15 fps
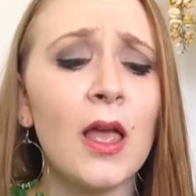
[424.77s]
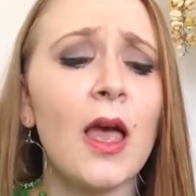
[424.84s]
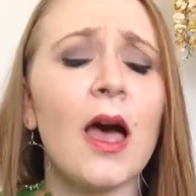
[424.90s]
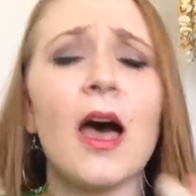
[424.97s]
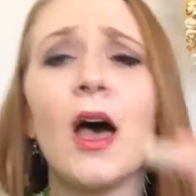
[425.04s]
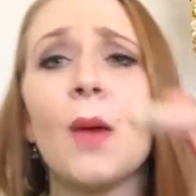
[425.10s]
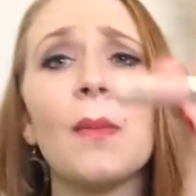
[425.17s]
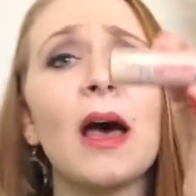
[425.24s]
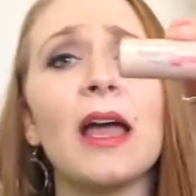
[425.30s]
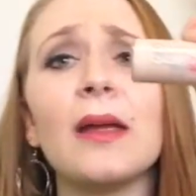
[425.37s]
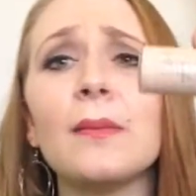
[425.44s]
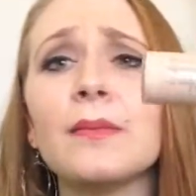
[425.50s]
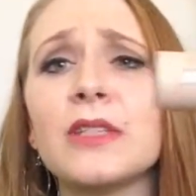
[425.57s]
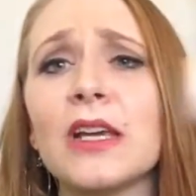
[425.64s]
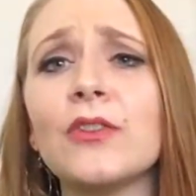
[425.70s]

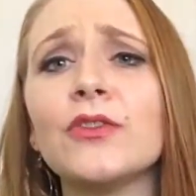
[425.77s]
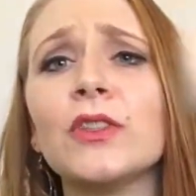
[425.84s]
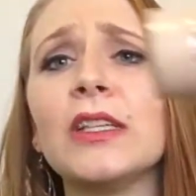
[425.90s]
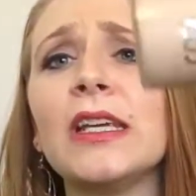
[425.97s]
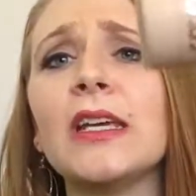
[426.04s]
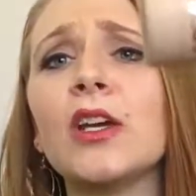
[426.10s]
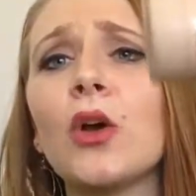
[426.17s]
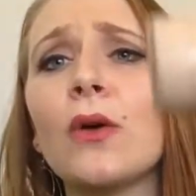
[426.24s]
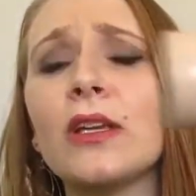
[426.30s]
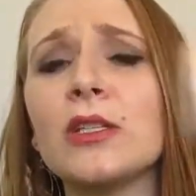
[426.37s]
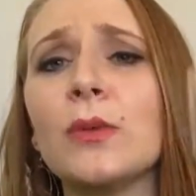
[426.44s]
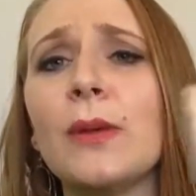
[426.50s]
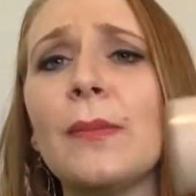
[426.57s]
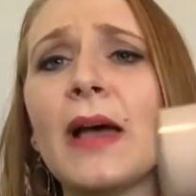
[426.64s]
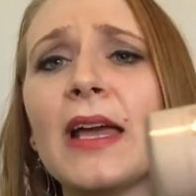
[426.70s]
I'm definitely going to
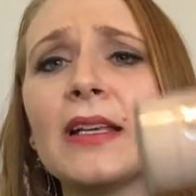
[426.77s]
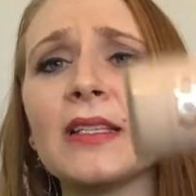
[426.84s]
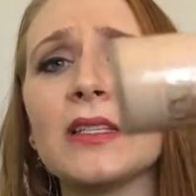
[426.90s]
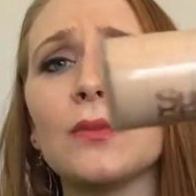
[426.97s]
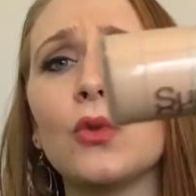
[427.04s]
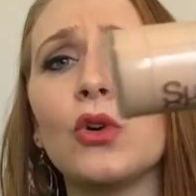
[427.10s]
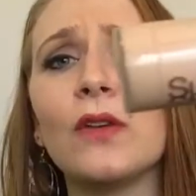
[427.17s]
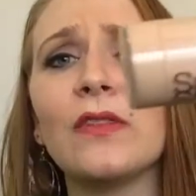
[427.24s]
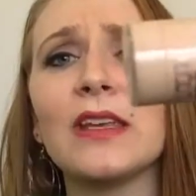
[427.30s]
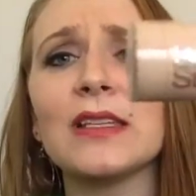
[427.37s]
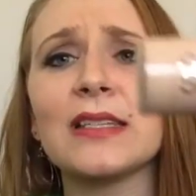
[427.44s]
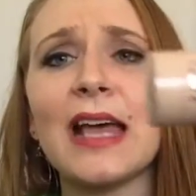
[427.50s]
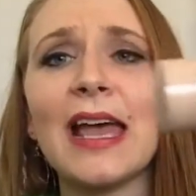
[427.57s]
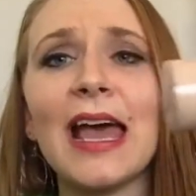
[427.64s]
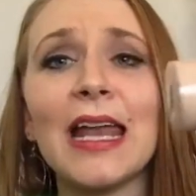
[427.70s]
be buying some more of this.
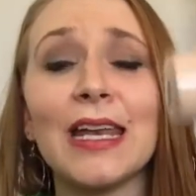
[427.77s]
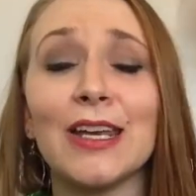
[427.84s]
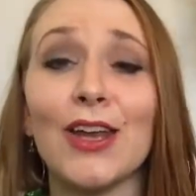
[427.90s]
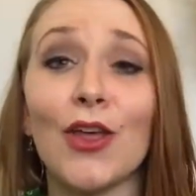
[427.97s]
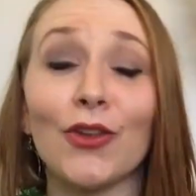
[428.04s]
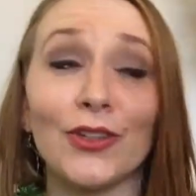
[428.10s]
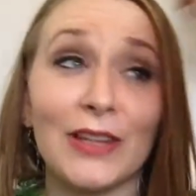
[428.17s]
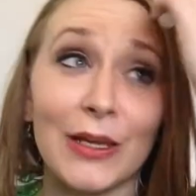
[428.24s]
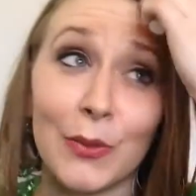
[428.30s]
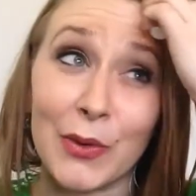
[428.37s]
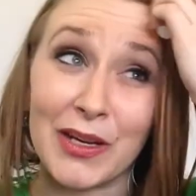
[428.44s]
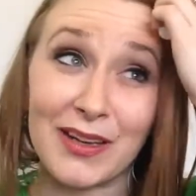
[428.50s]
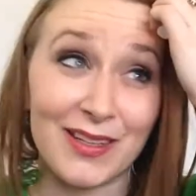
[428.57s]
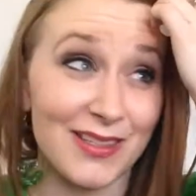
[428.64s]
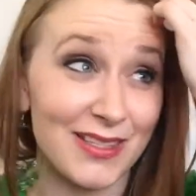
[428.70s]
I had another
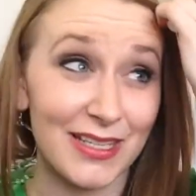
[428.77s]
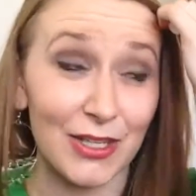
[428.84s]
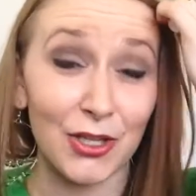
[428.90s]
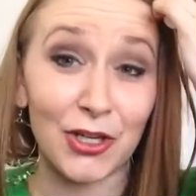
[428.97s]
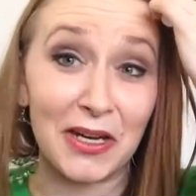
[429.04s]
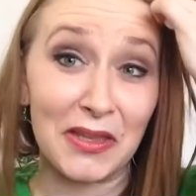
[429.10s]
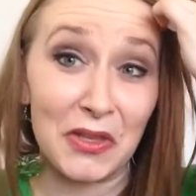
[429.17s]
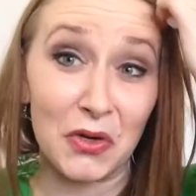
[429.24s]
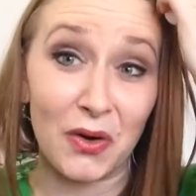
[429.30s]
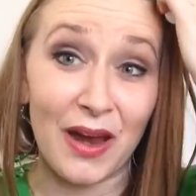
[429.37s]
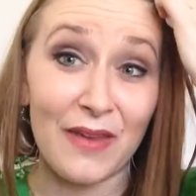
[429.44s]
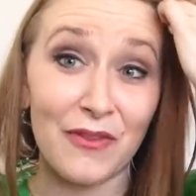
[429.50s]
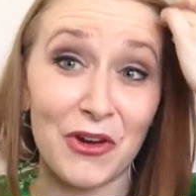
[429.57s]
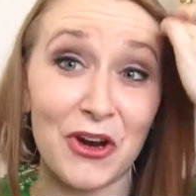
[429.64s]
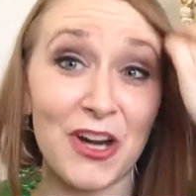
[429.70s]
liquid concealer in the
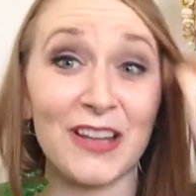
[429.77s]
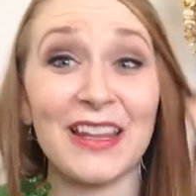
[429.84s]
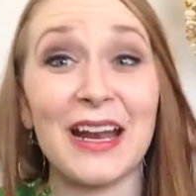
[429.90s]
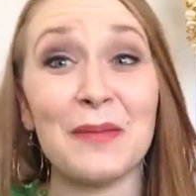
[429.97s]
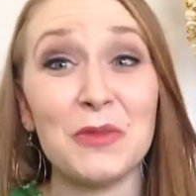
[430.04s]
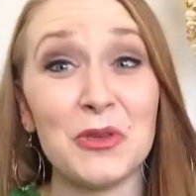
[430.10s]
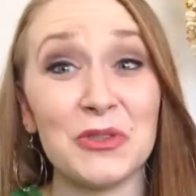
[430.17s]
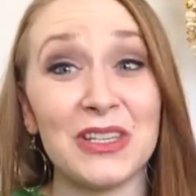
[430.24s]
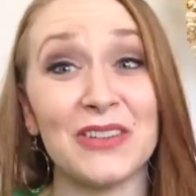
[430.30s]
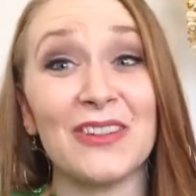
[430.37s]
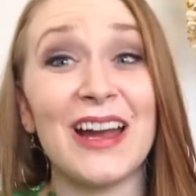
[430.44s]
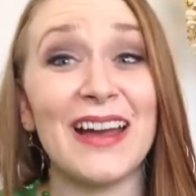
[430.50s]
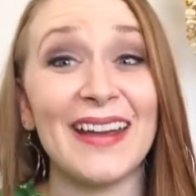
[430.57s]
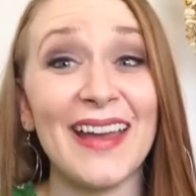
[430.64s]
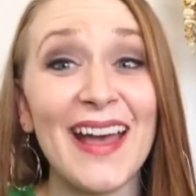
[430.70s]
graveyard that I'm using
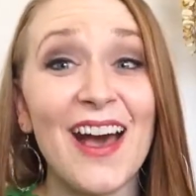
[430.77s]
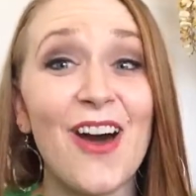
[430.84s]
right now.